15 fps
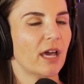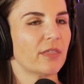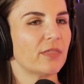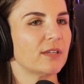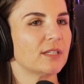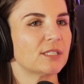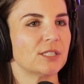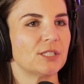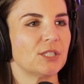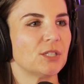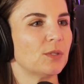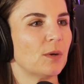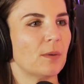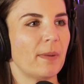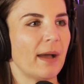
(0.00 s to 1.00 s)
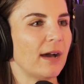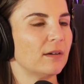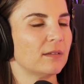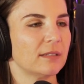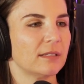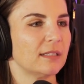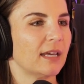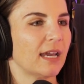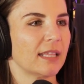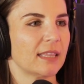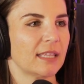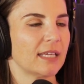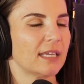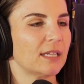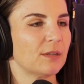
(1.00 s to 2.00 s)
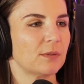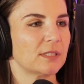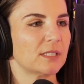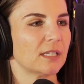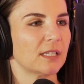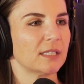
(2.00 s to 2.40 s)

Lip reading: Nothing to do about. I think it was a